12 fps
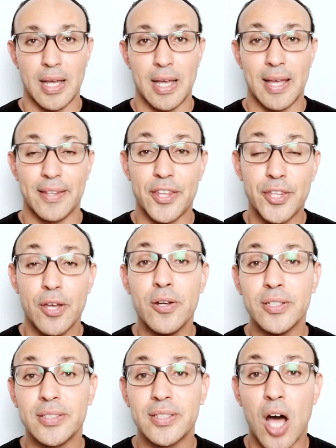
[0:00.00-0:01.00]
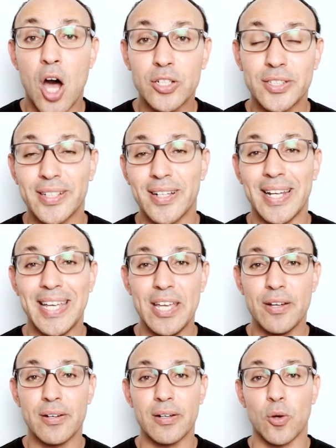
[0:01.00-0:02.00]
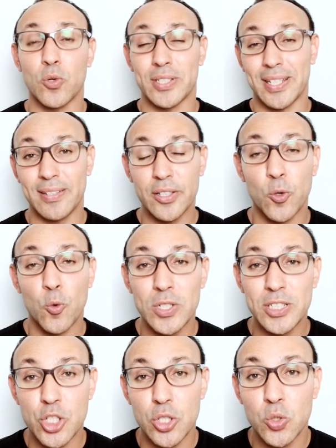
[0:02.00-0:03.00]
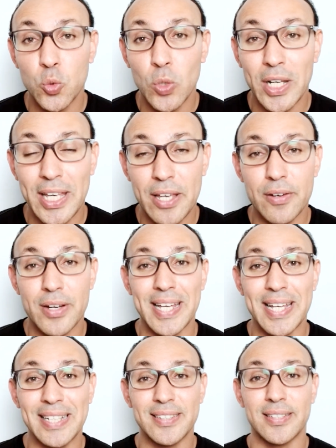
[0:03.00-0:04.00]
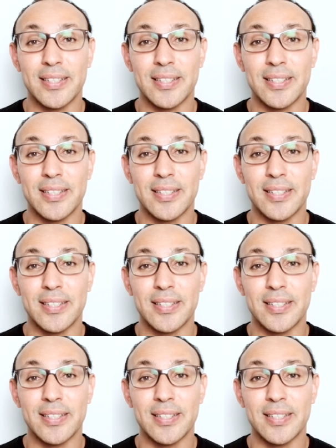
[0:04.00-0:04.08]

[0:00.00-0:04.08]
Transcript: The third article here, or the third question tool here, is